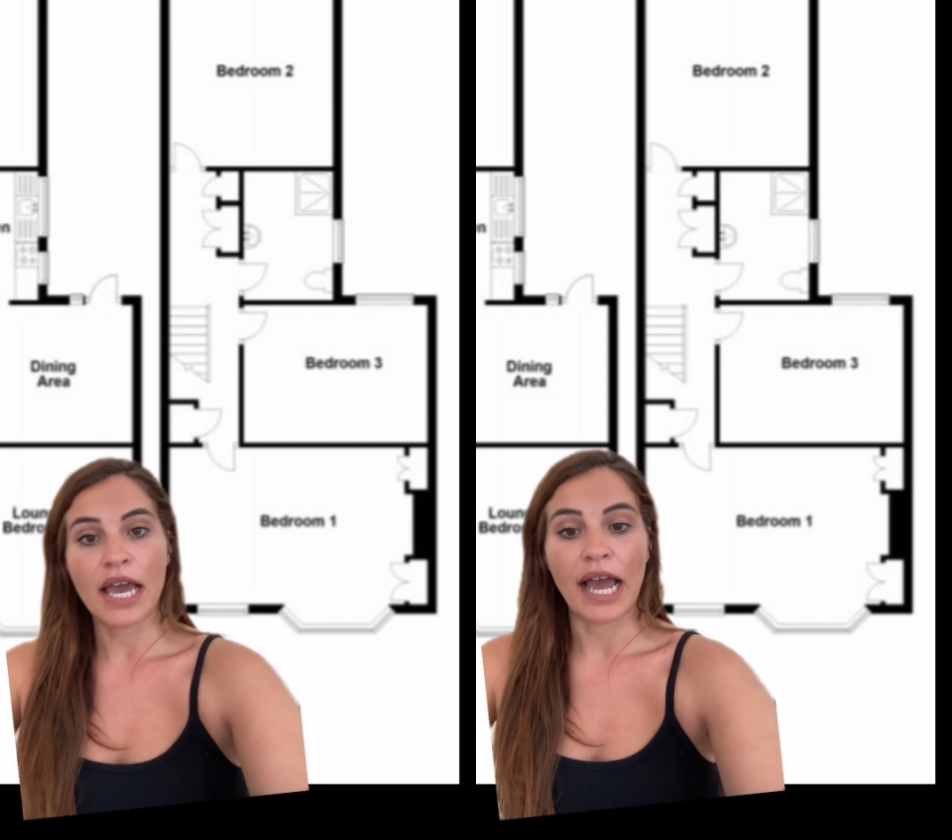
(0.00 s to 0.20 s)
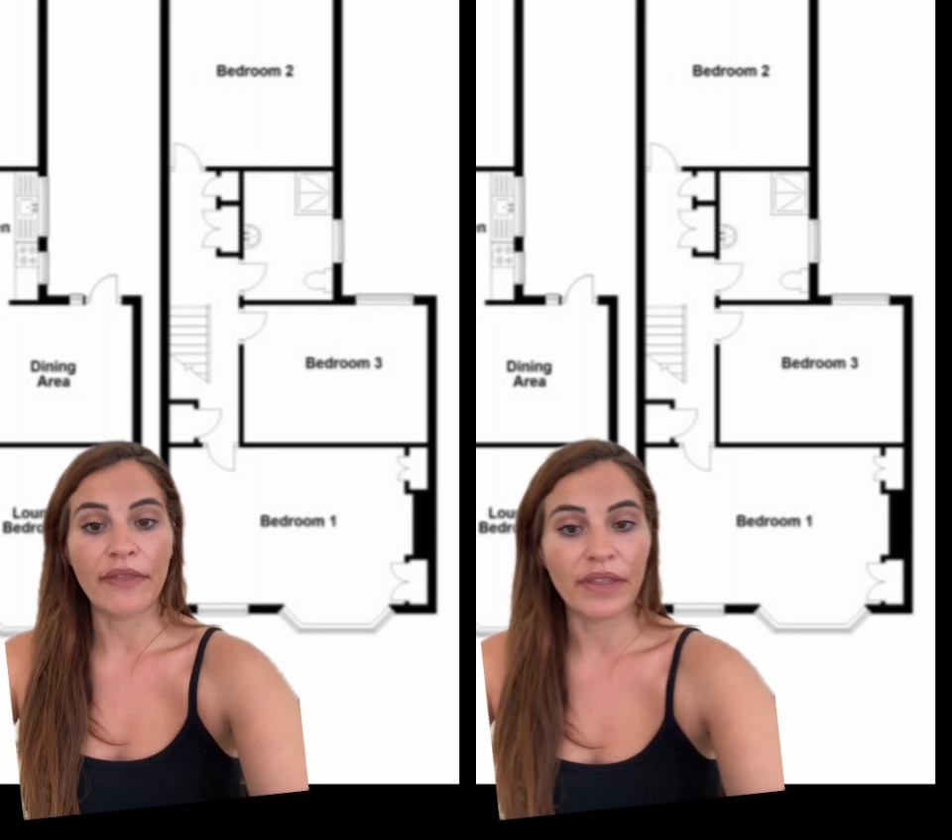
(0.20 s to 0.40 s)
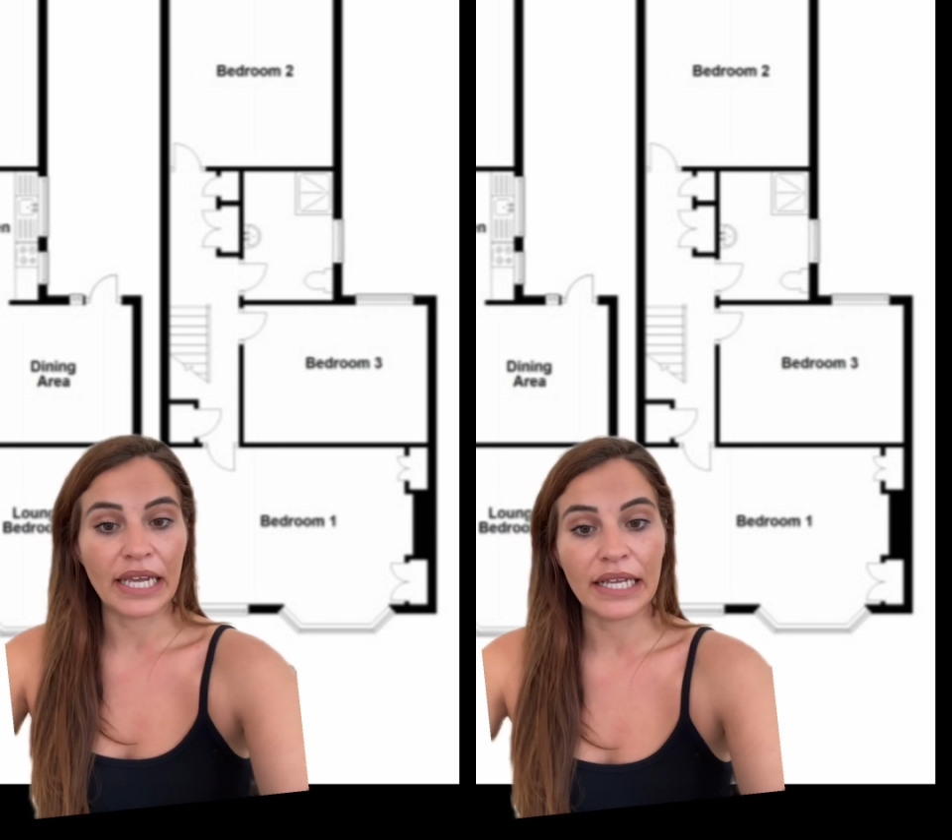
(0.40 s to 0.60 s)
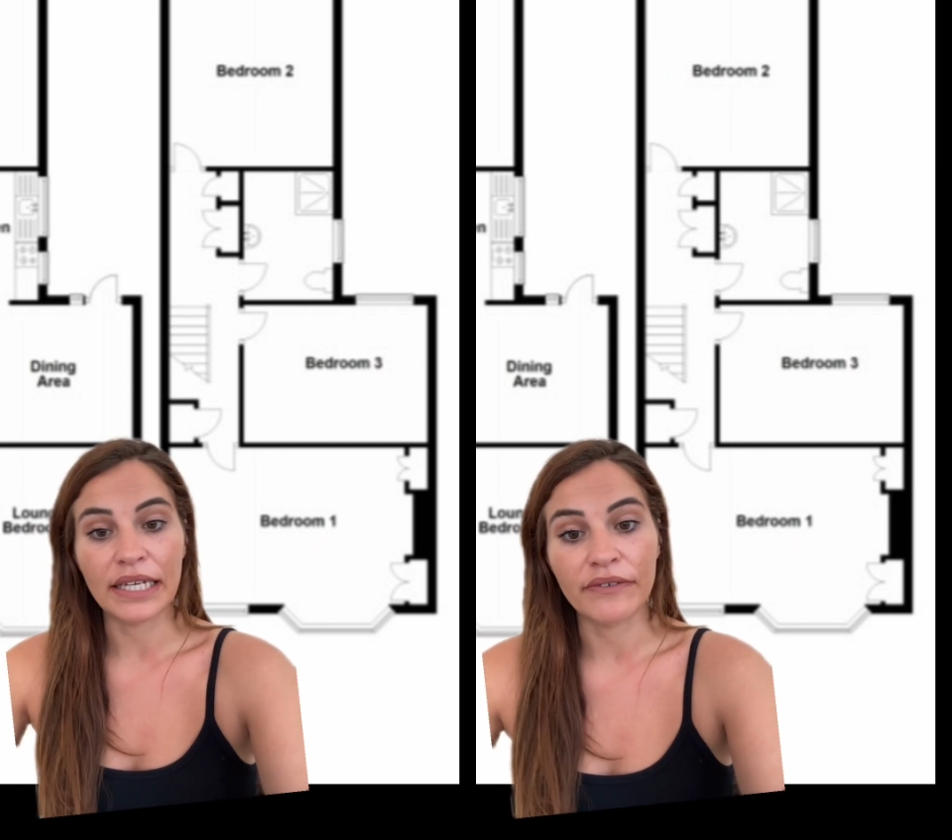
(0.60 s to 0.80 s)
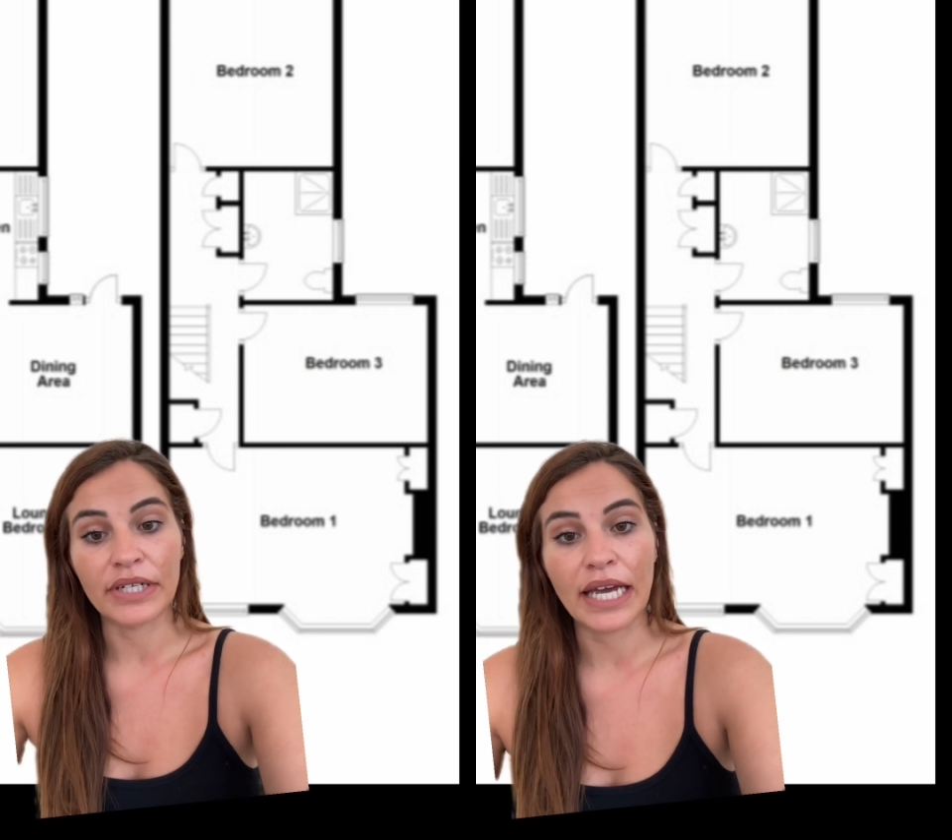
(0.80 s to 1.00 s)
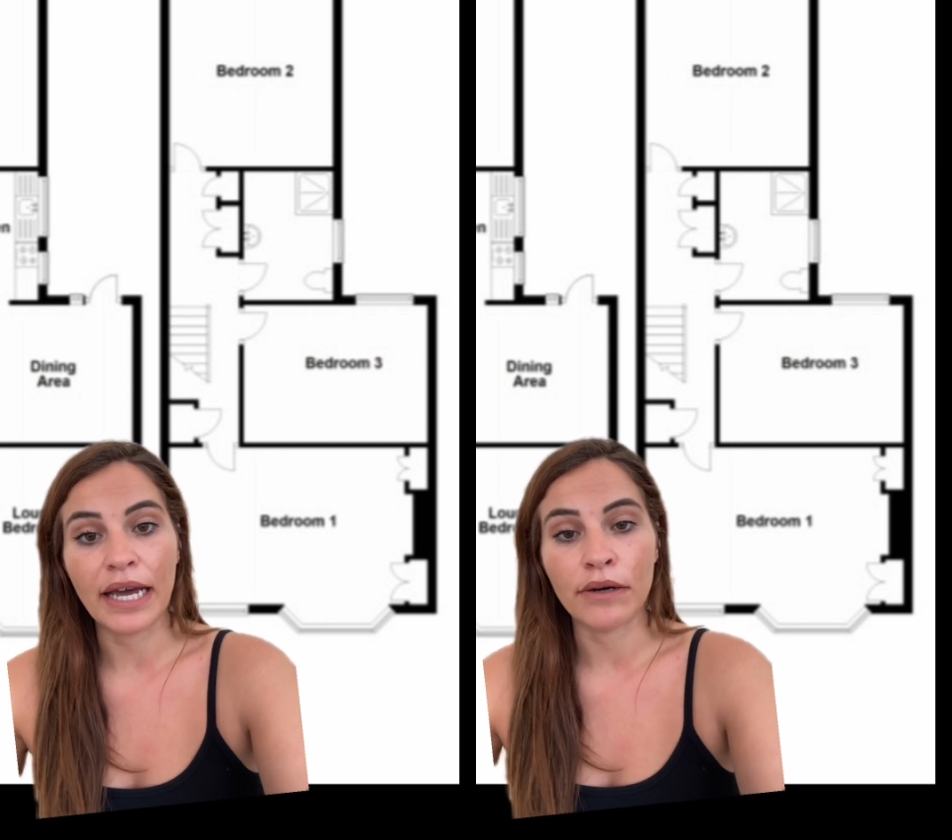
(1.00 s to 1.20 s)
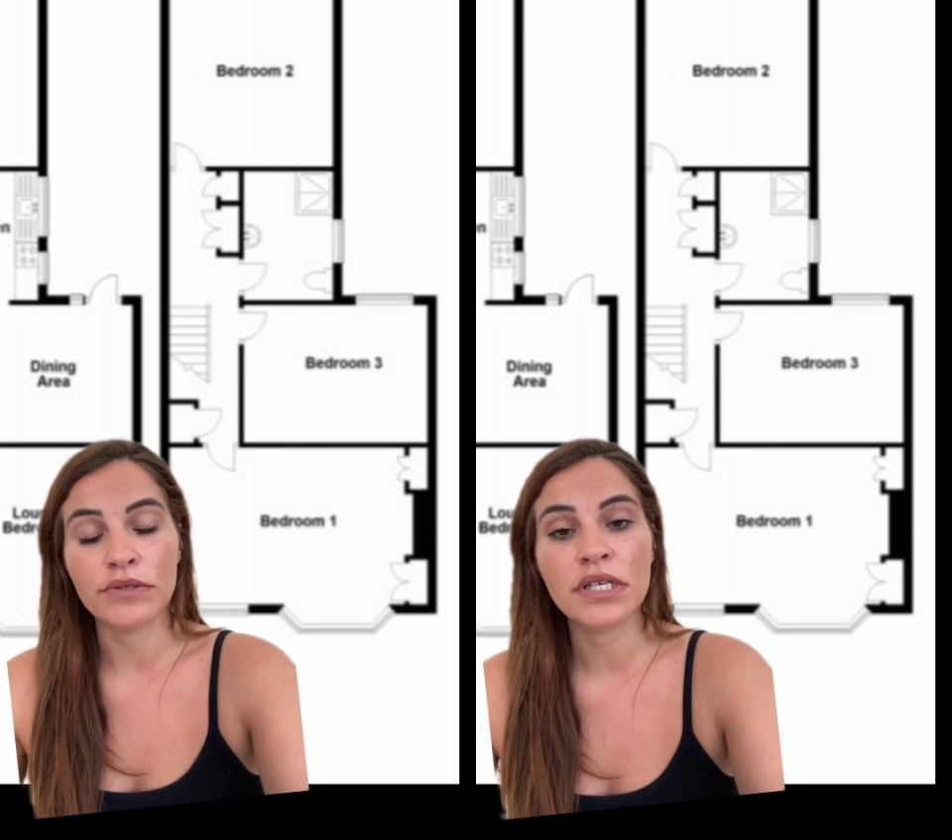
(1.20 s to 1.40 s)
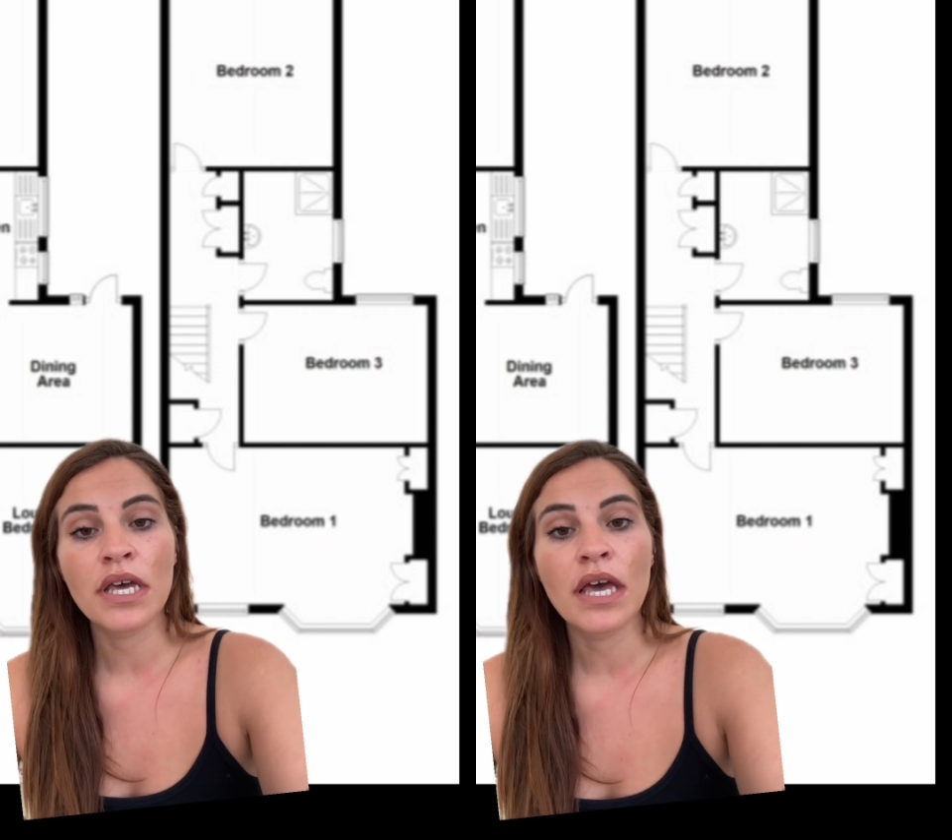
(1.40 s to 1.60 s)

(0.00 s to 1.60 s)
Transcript: and then clearing it out.